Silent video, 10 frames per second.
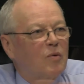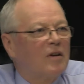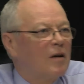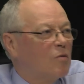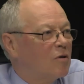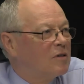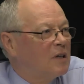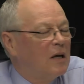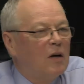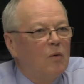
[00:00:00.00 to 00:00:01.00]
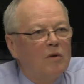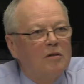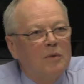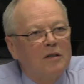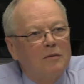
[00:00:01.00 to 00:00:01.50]
where they will
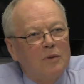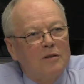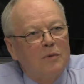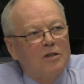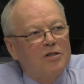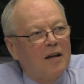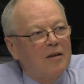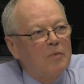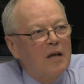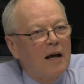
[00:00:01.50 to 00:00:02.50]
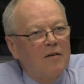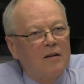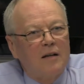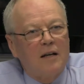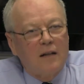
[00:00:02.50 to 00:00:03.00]
shut them down
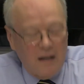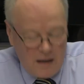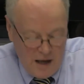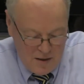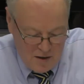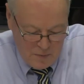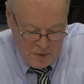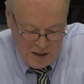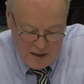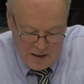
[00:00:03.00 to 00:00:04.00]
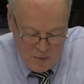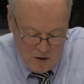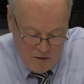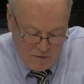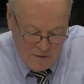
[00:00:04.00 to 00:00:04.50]
and cut them
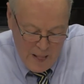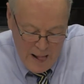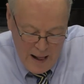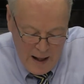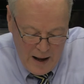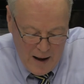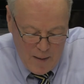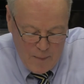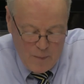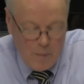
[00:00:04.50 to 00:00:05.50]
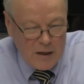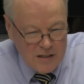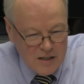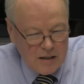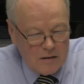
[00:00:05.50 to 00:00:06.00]
off. But
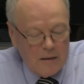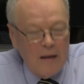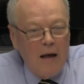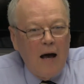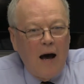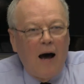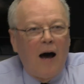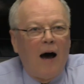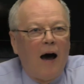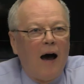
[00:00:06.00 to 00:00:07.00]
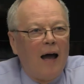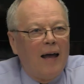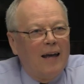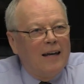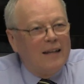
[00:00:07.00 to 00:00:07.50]
still,
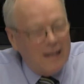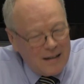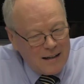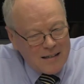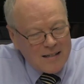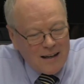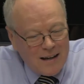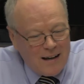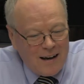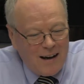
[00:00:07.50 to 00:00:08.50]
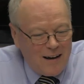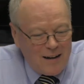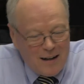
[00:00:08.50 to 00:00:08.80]
it is a